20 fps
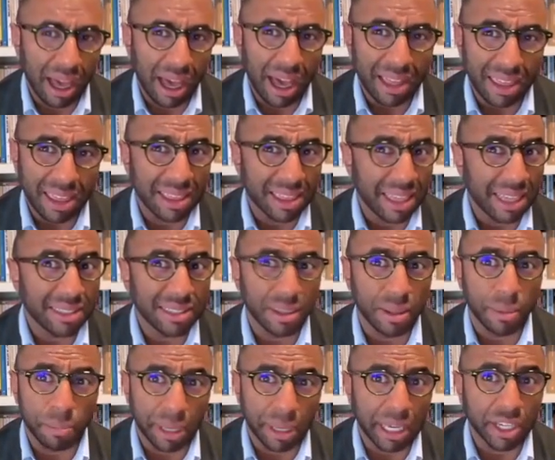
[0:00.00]
I think that's
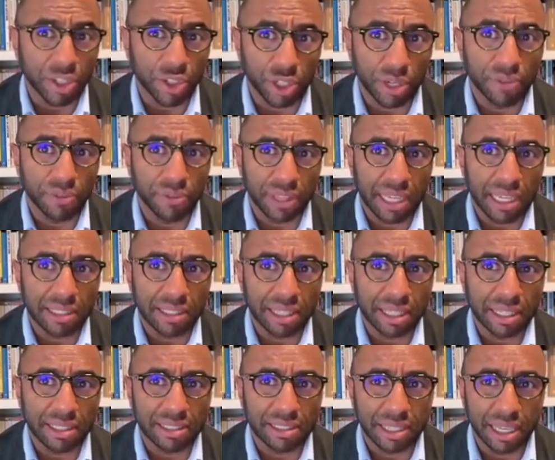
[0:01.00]
the biggest shift that
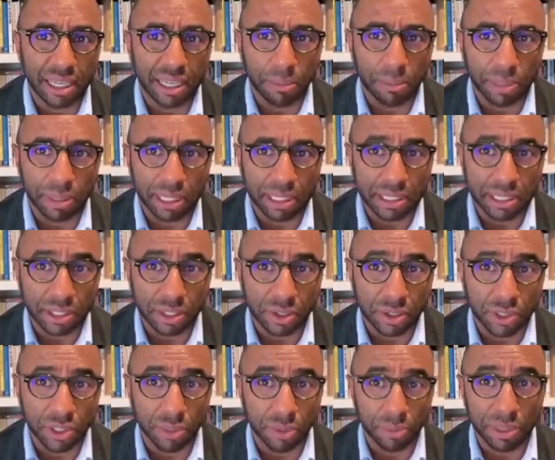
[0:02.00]
that's taken place. It
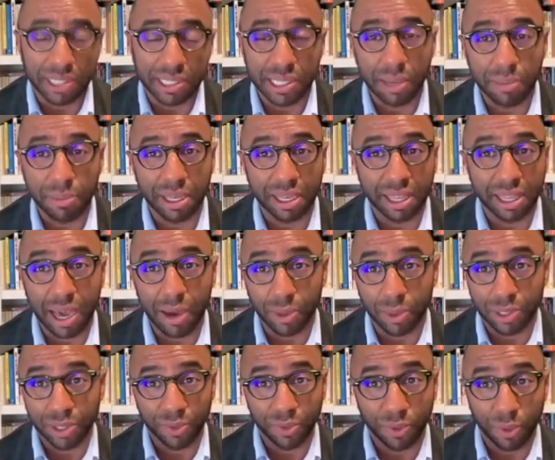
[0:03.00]
used to be something that
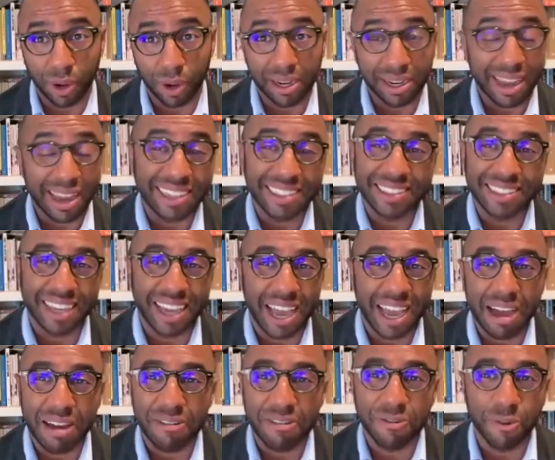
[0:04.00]
was for, a nice to
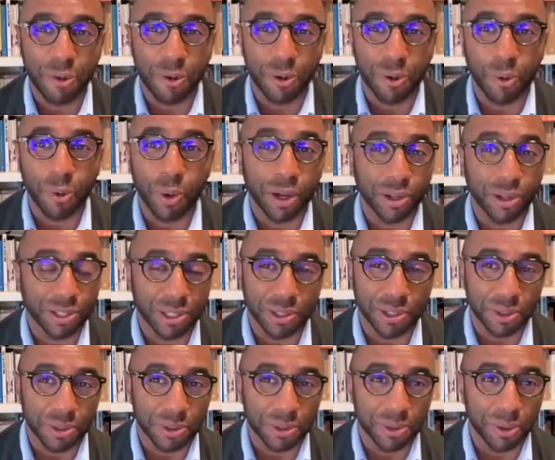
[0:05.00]
have for
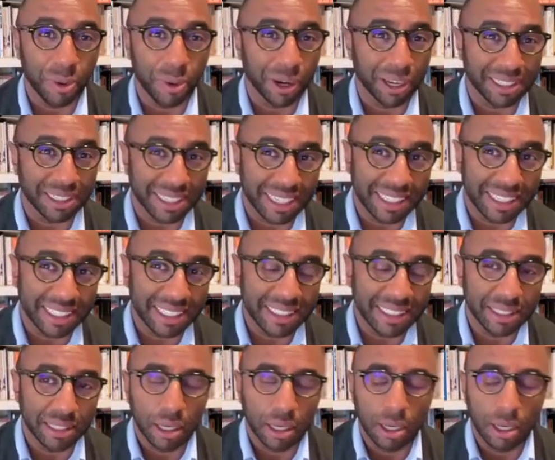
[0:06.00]
well-to-do
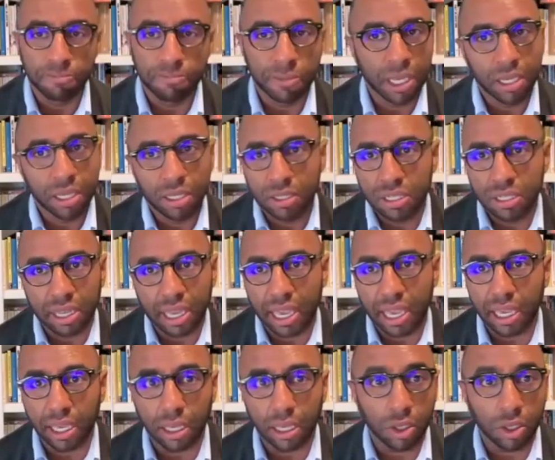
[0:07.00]
organizations.
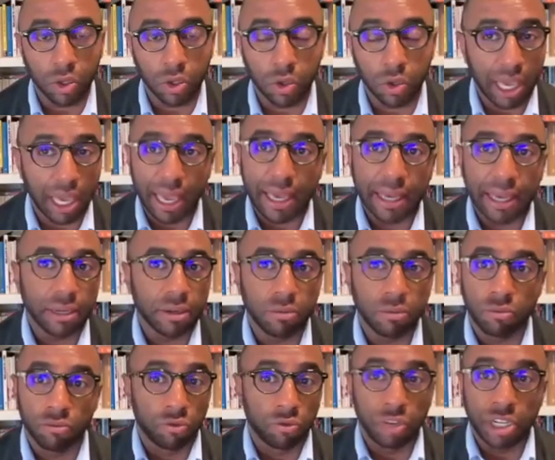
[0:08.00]
Today, you can't
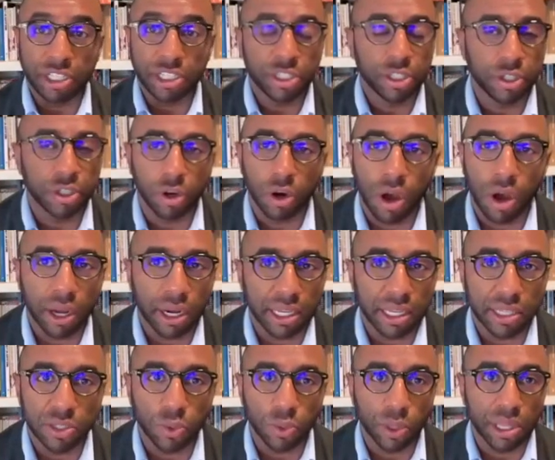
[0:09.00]
reach your
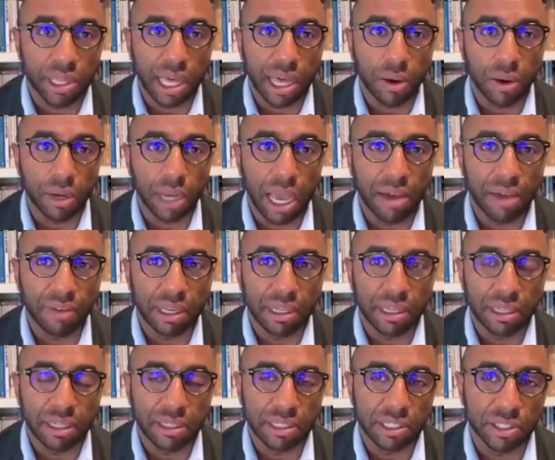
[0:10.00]
audience without having
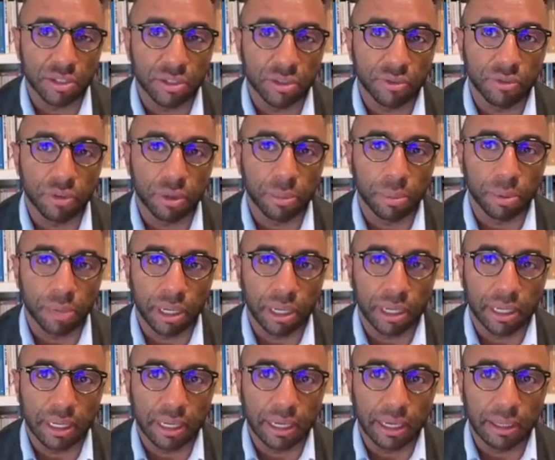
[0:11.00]
a, a digital
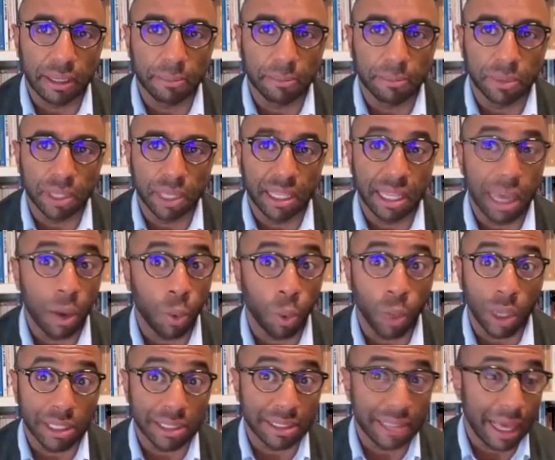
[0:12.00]
footprint, um, and that
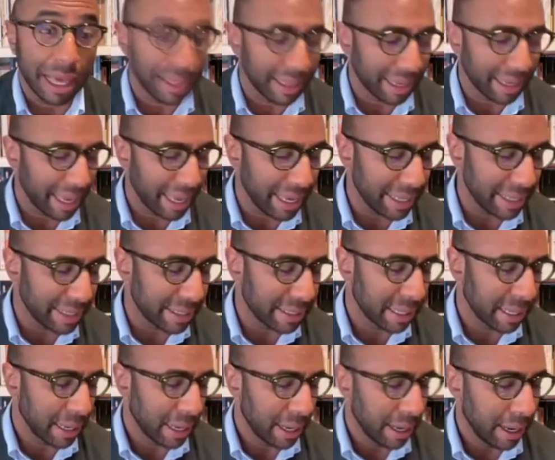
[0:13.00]
was not the case